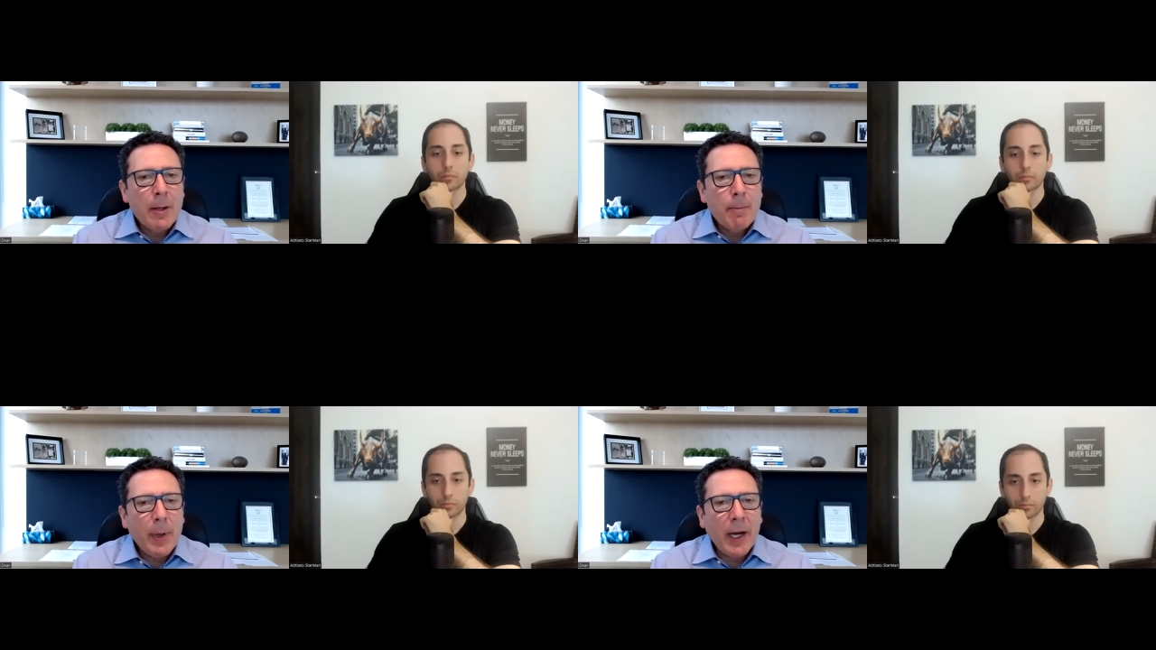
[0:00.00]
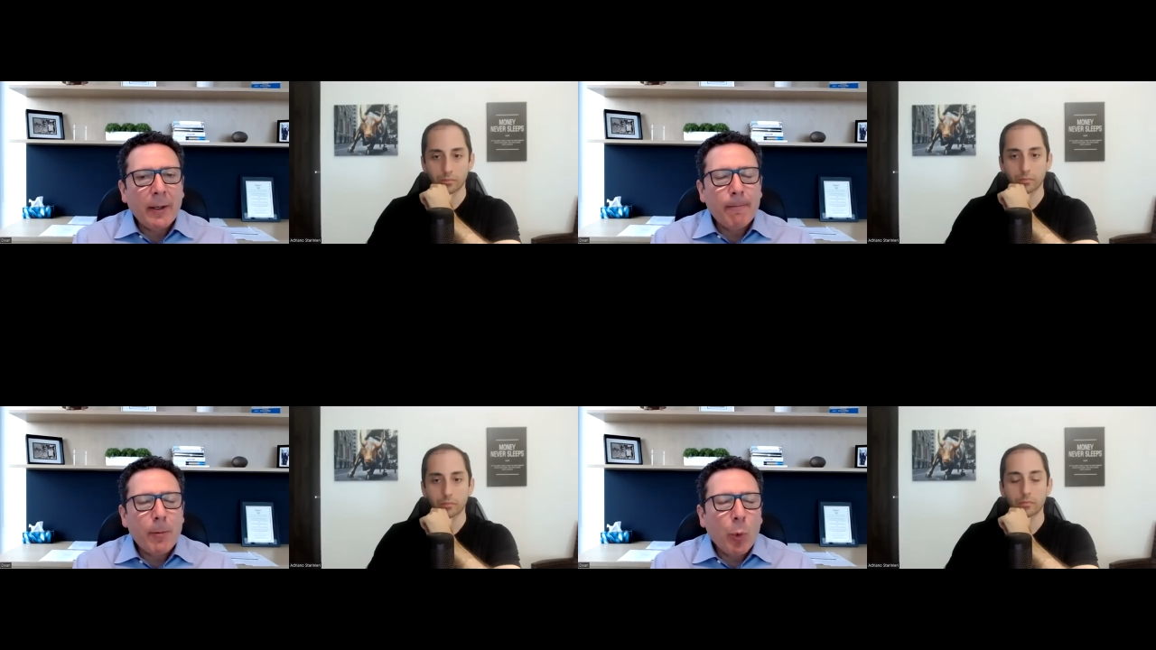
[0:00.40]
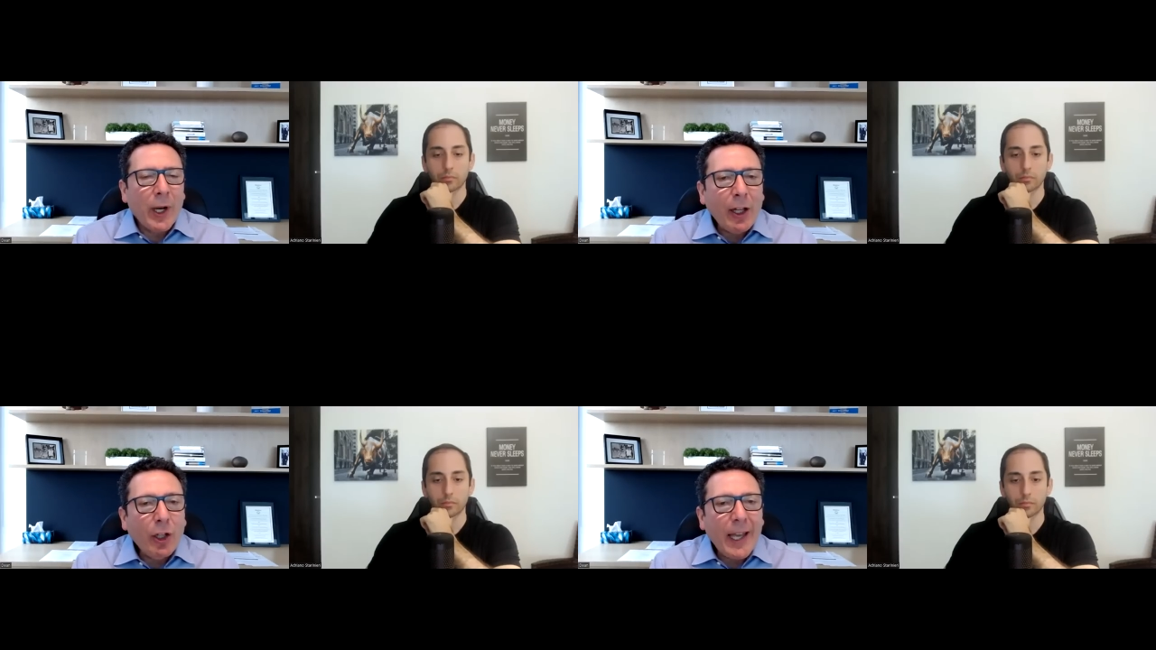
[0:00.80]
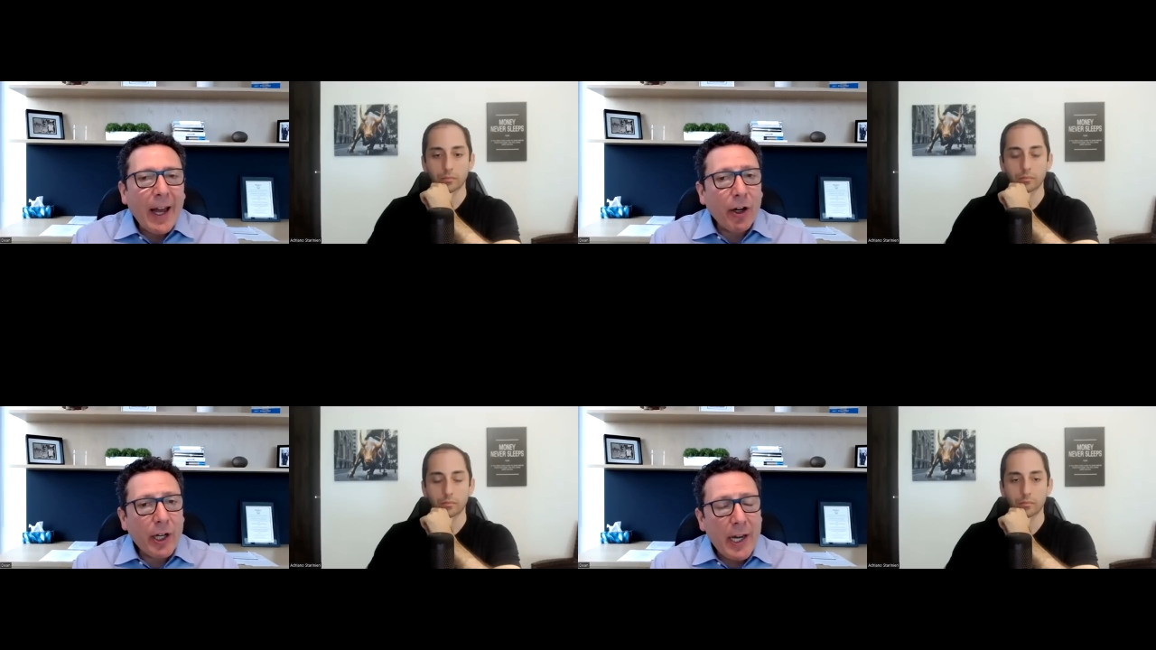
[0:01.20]
Speaker 1: But when I look at
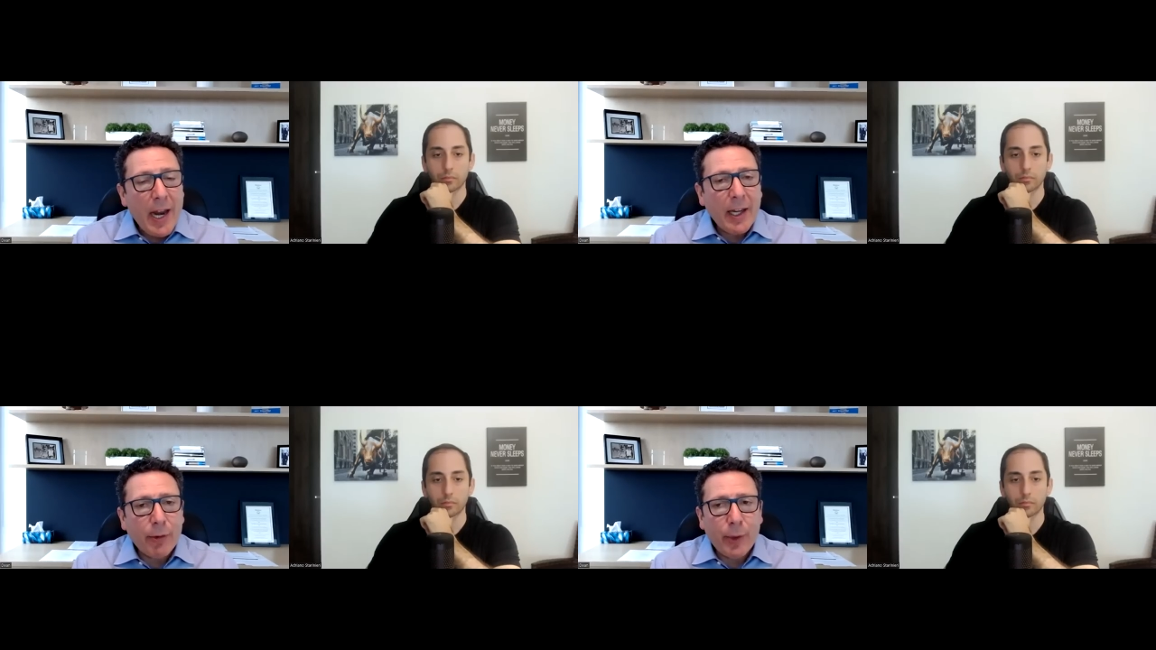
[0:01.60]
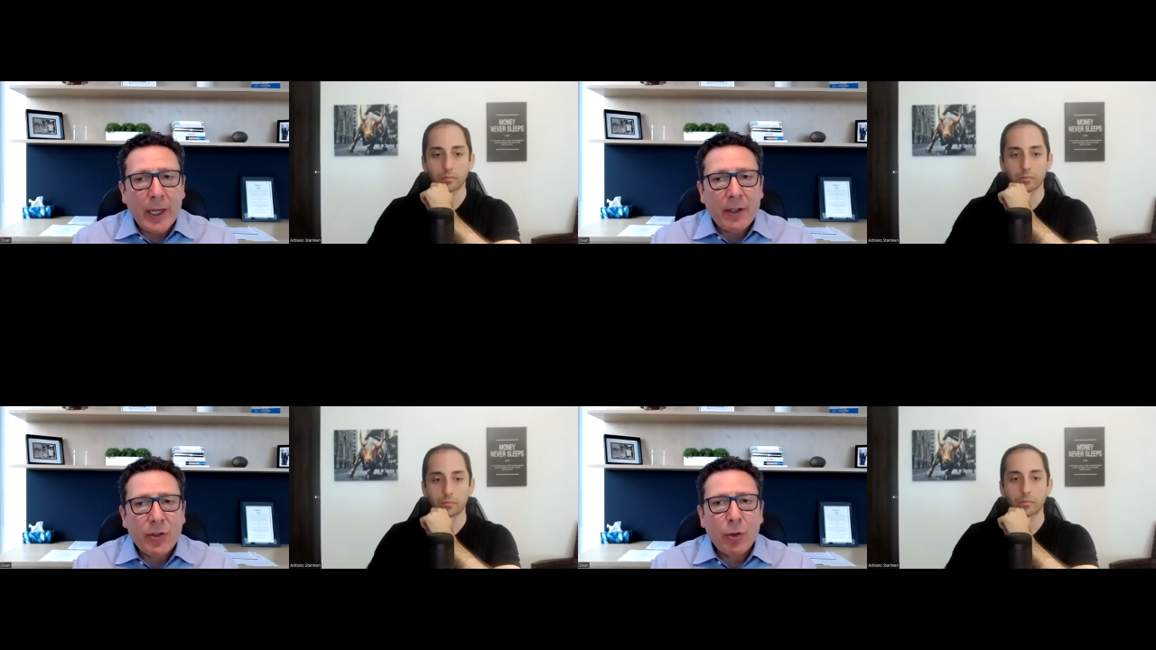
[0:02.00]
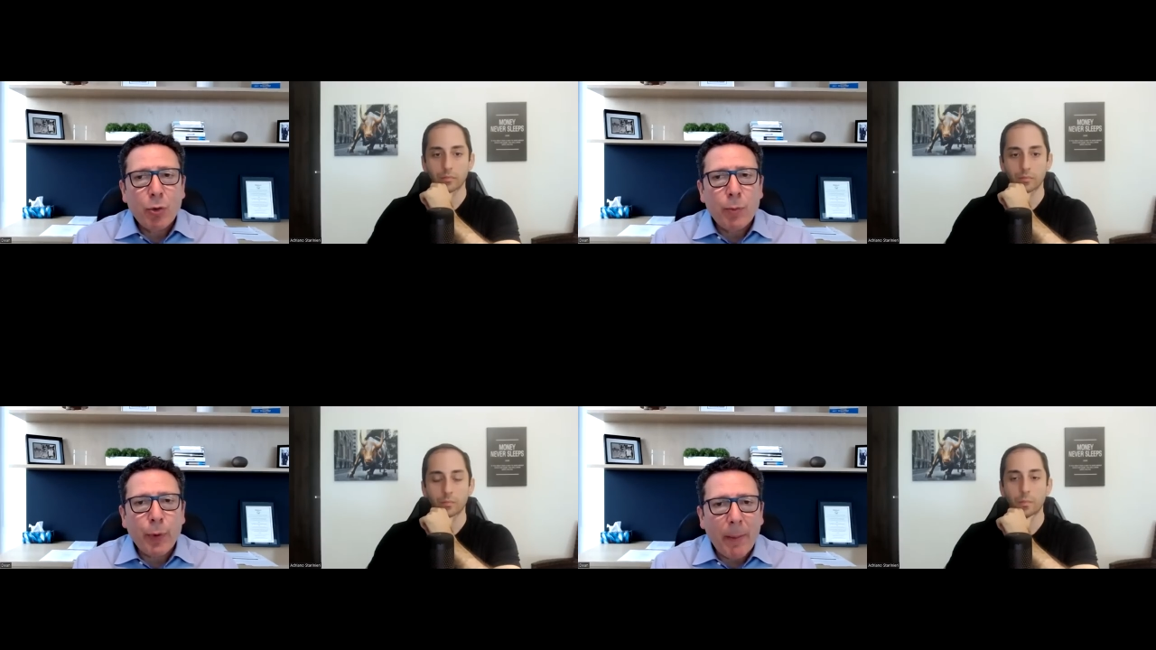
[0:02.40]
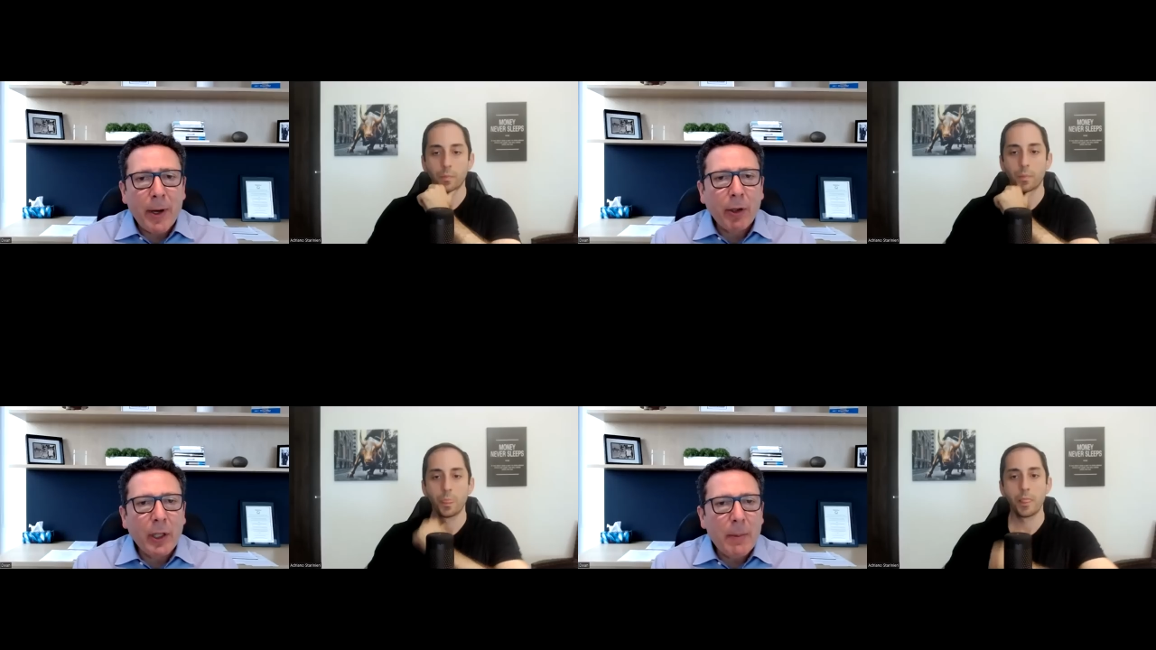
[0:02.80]
our Canadian REITs, who
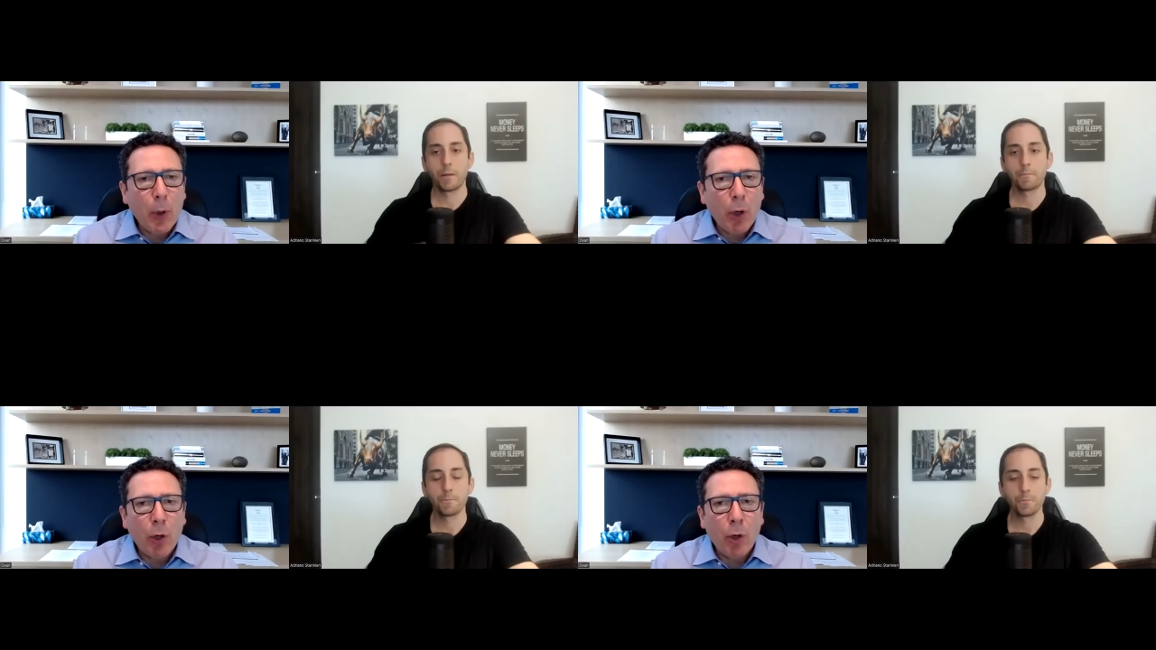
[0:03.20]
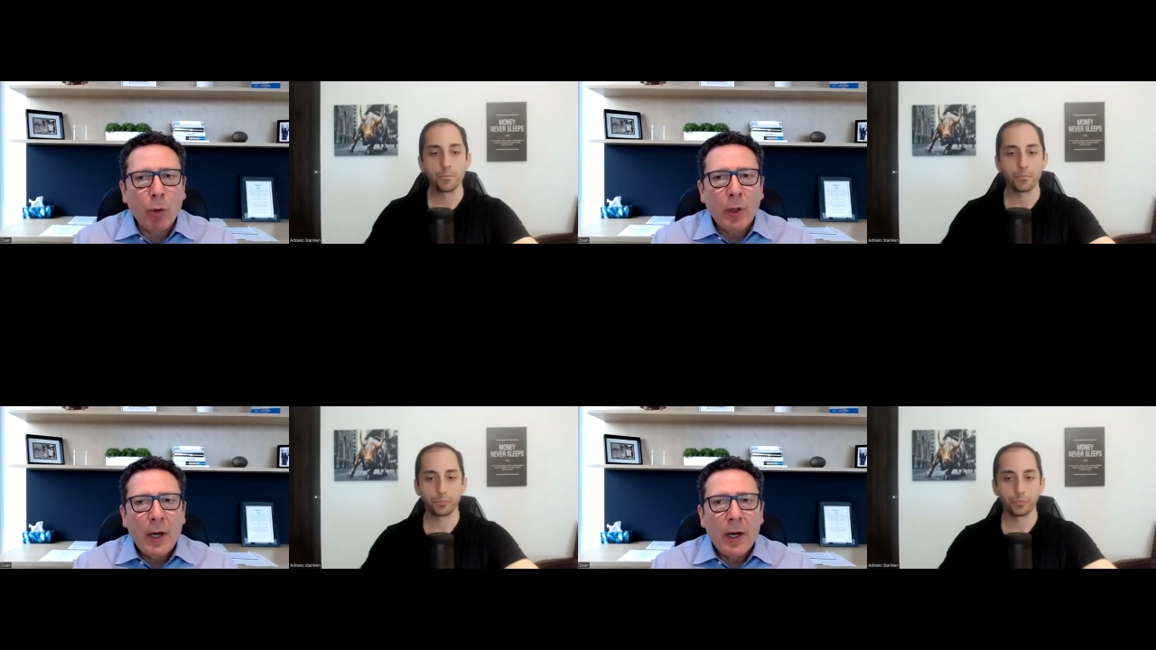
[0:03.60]
primarily borrow